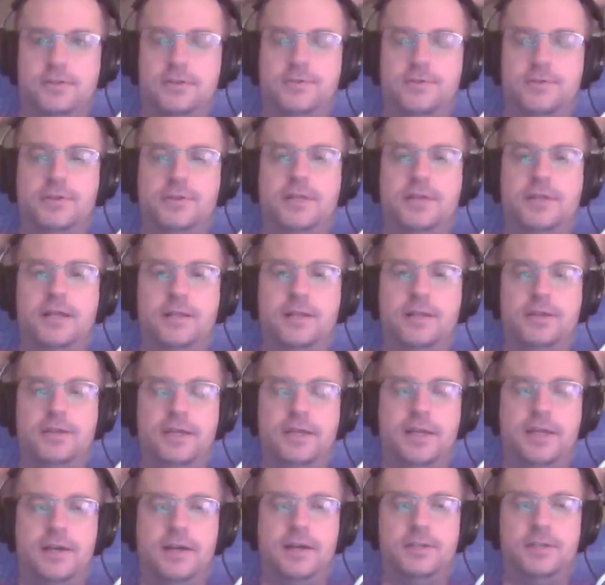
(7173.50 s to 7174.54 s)
So if you like
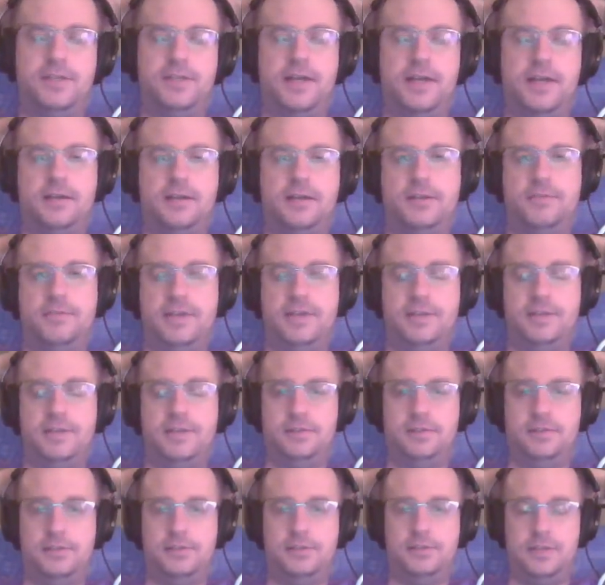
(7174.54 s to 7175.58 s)
looking at our sad, ugly
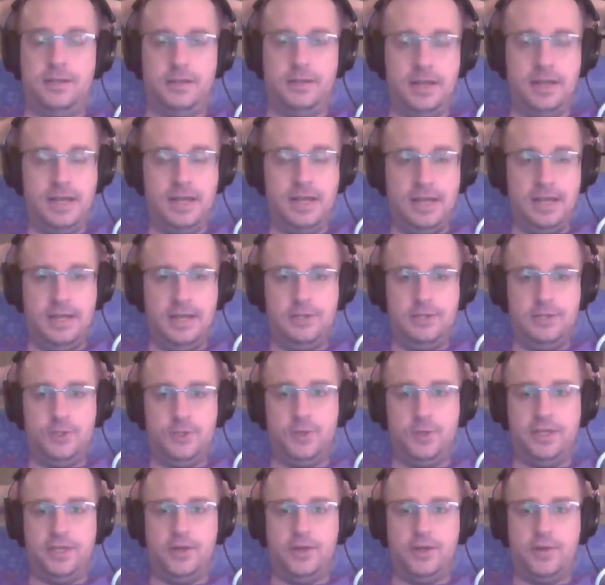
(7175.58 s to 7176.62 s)
faces and
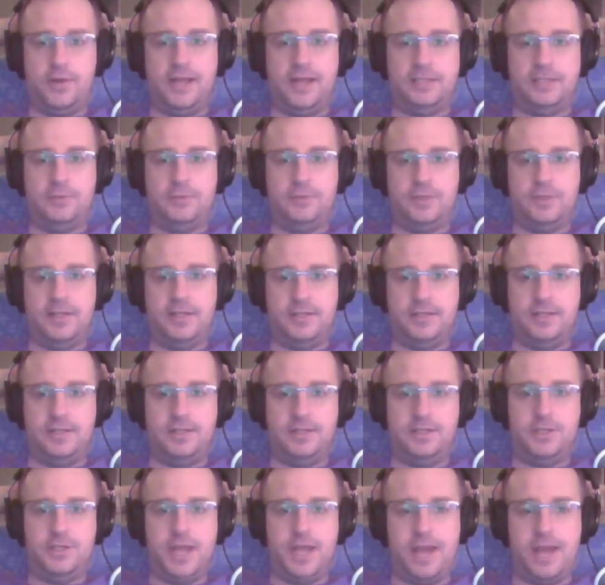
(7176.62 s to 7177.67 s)
enjoying interacting with us in
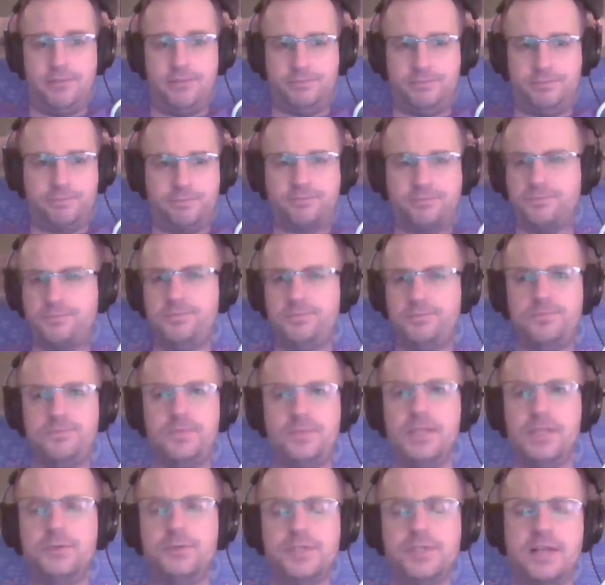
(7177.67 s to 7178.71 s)
the chat,
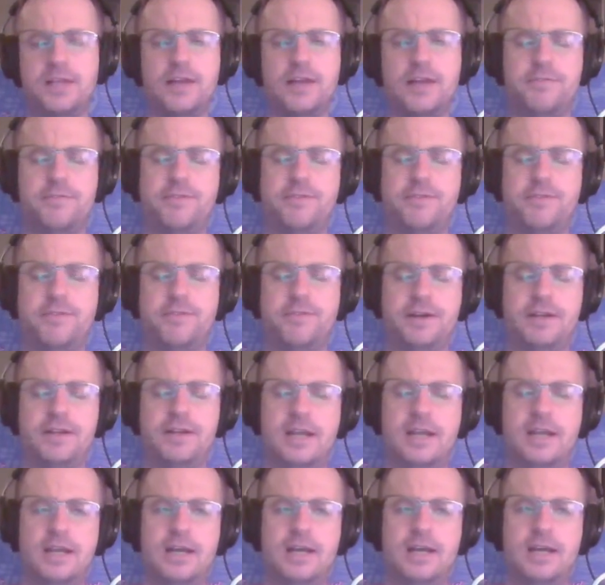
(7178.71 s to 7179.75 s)
it was a lot of fun
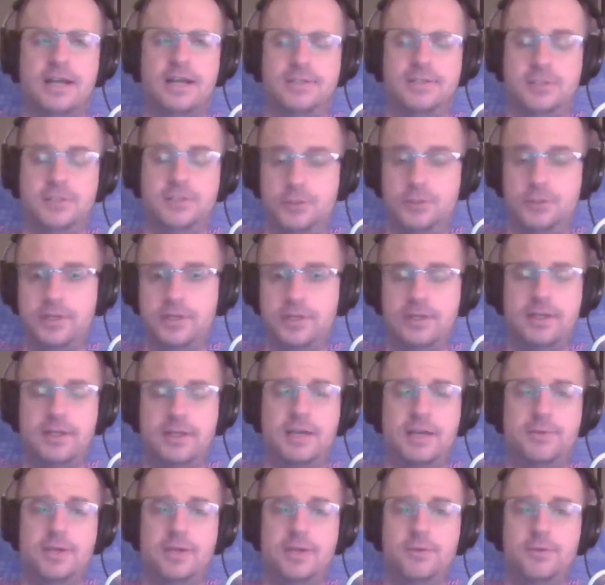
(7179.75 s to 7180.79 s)
to do it.
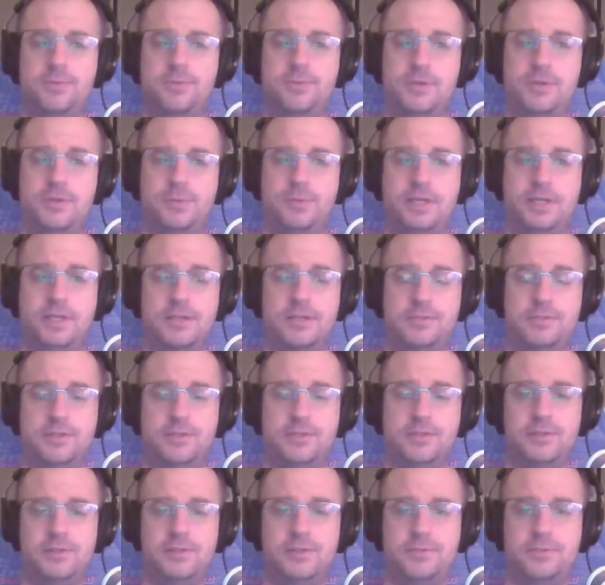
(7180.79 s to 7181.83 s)
And we hope that we can
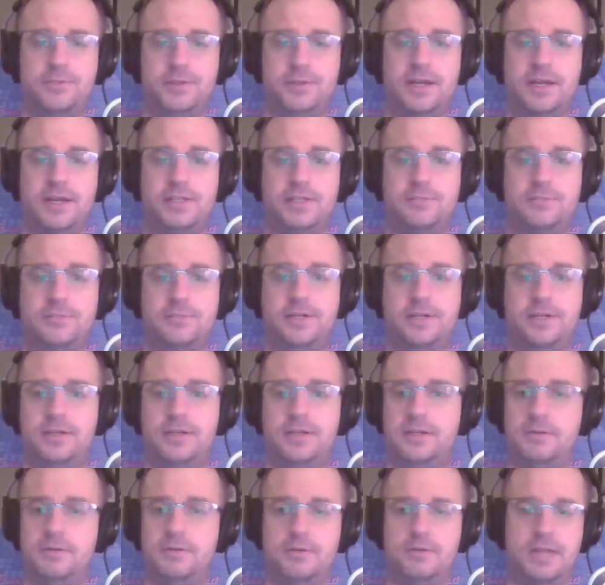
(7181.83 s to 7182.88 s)
definitely do that for you guys. But
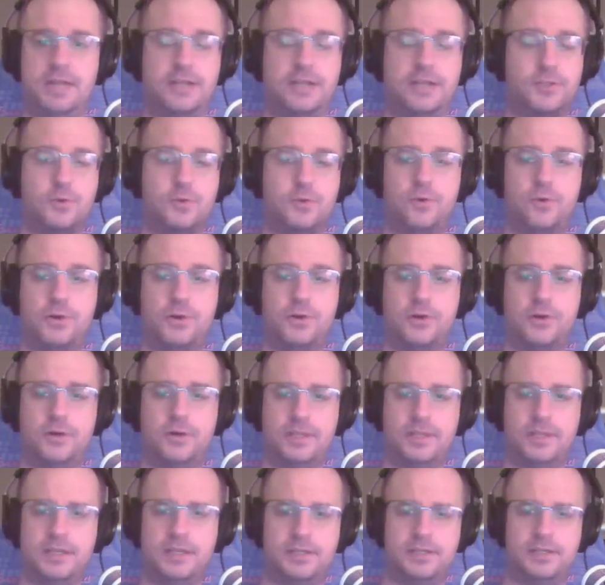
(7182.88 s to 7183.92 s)
next quarter,
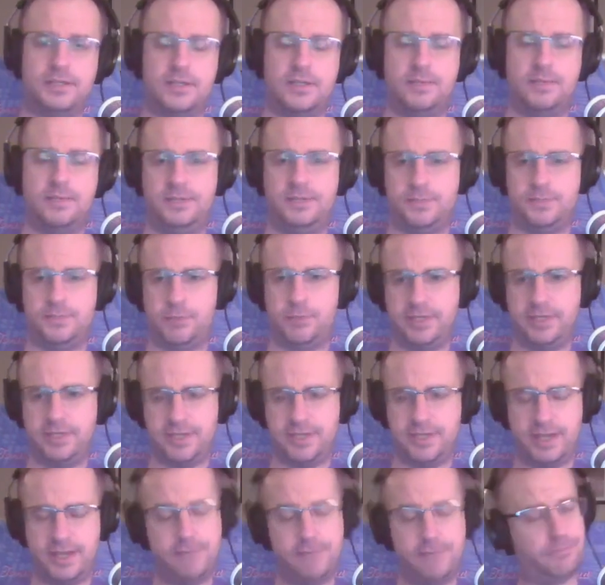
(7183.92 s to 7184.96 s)
I think, is going to be
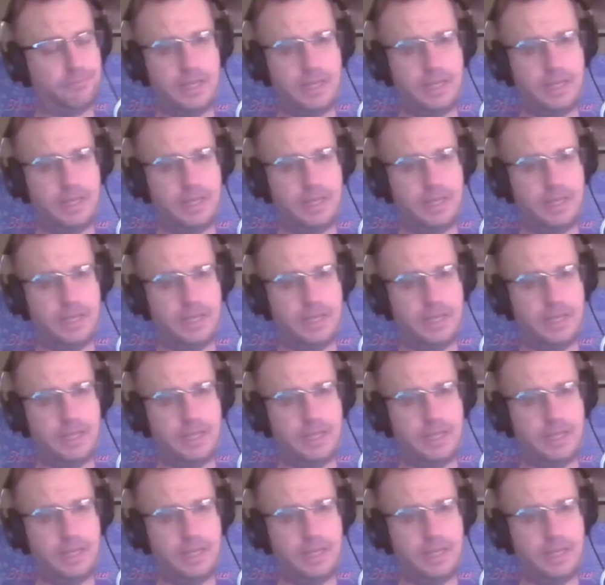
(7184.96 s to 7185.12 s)
springtime.